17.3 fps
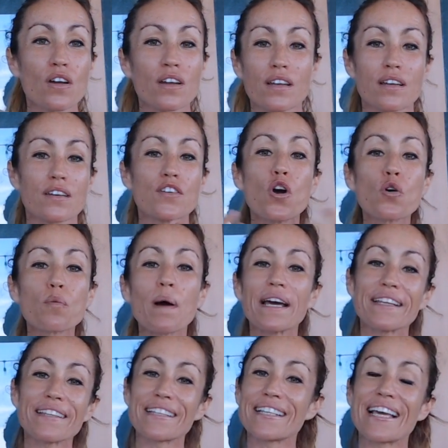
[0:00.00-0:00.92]

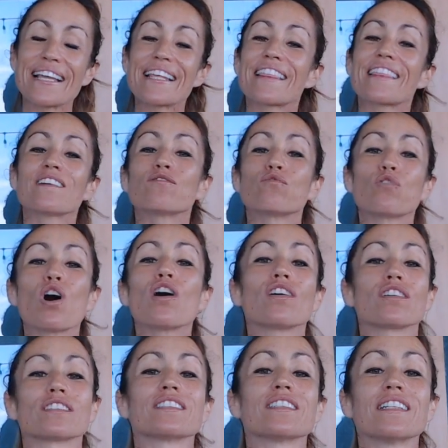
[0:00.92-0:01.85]
nobody did anything
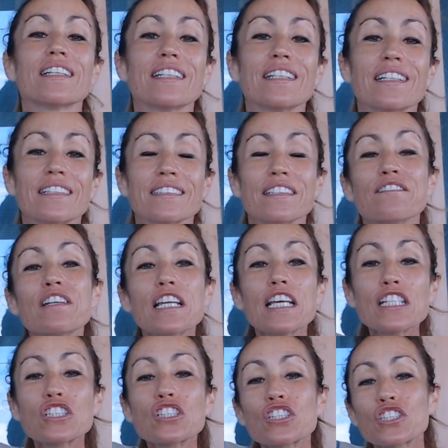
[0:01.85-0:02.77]
wrong. The
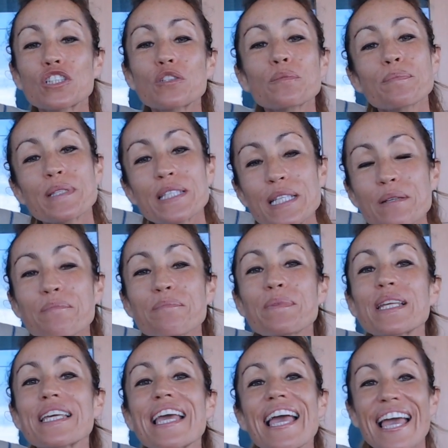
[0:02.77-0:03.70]
relationship
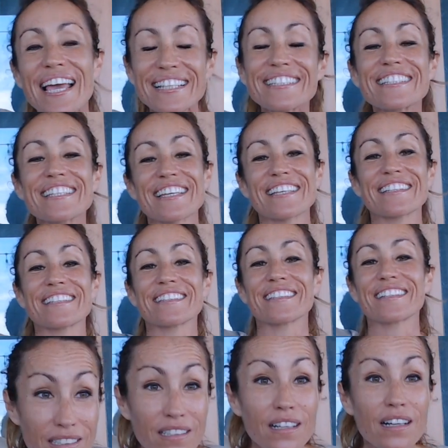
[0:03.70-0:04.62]
simply ended.
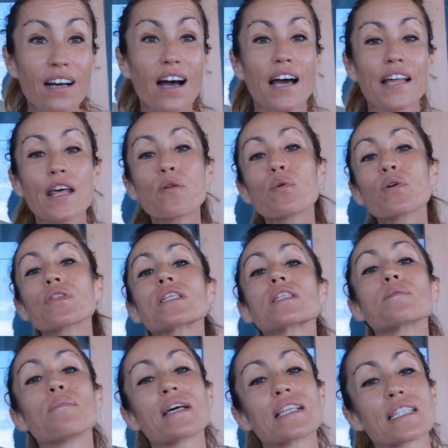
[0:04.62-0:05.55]
And I want this
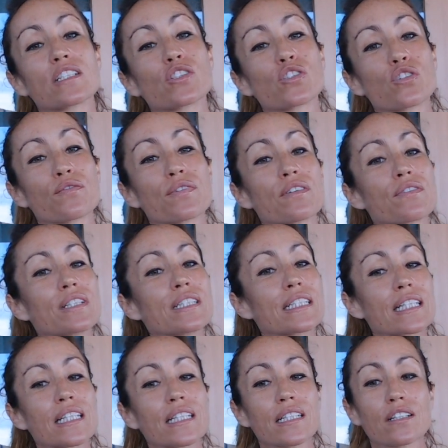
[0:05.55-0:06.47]
message to be very
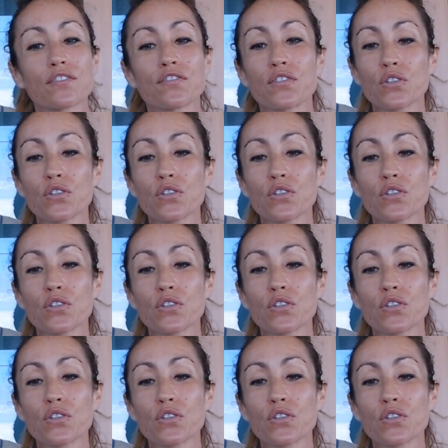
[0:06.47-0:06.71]
clear for